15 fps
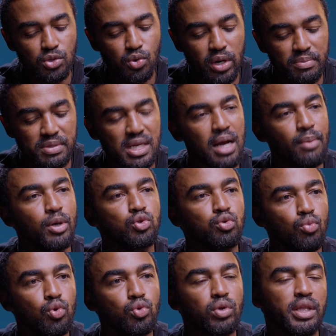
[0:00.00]
this is what I'm saying about
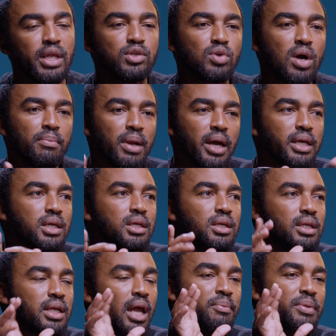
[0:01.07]
Ubuntu. And that's why I'm like,
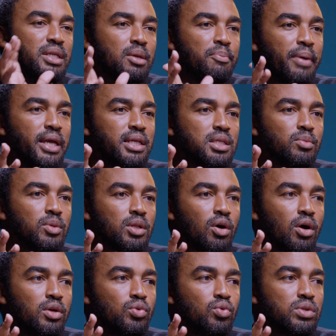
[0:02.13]
it can be debatable
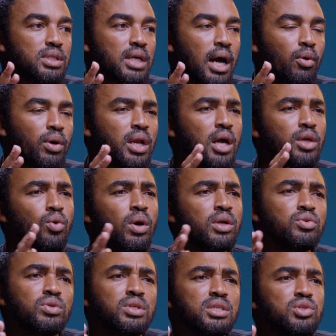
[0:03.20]
on when you
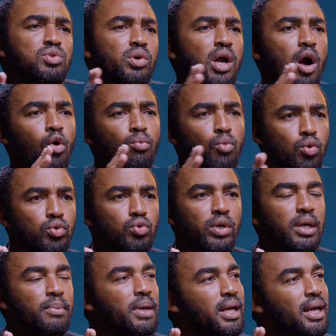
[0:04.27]
want to destroy our Ubuntu.
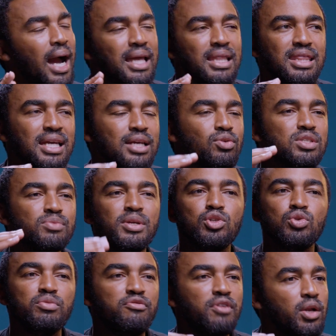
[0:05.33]
And I'm like, I think it was
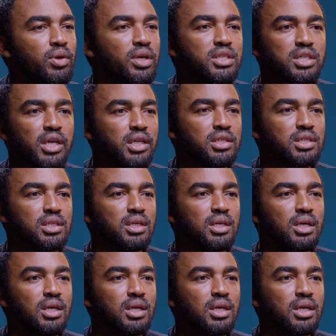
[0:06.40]
meant to be value exchange.